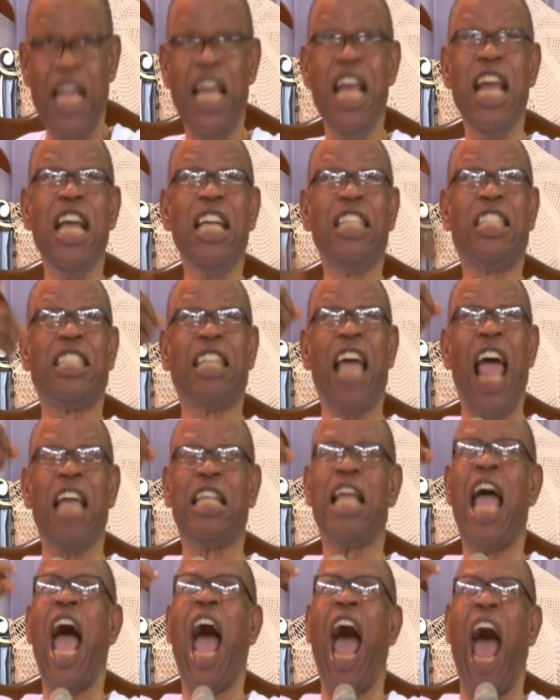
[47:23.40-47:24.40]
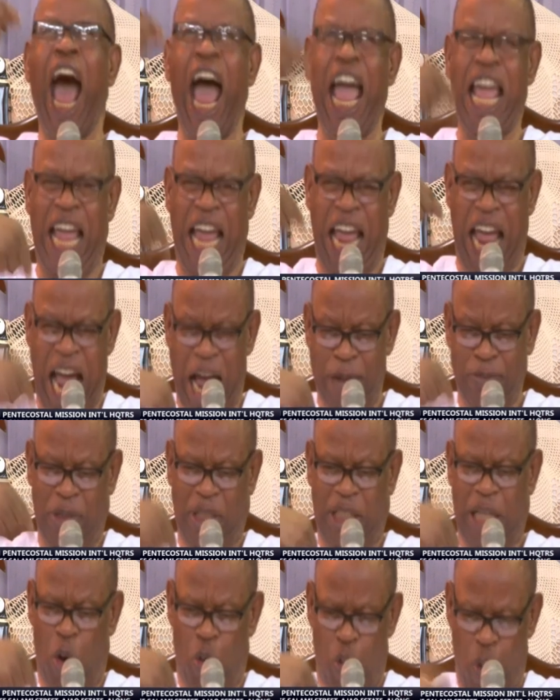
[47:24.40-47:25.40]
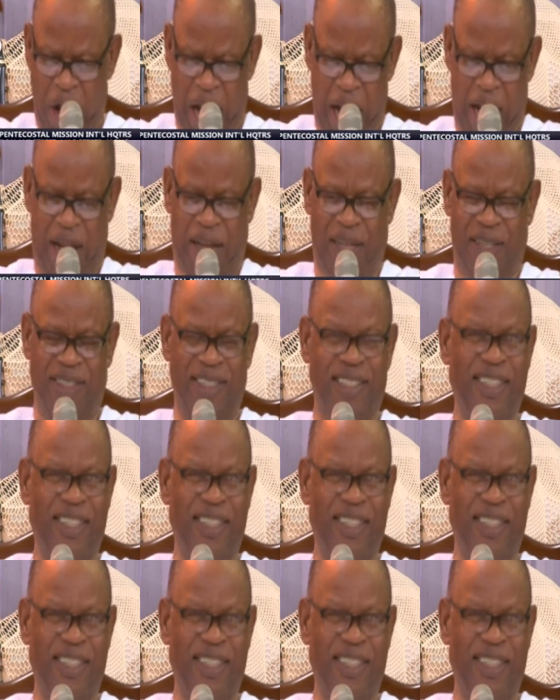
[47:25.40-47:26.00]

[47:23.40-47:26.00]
He said, I am the way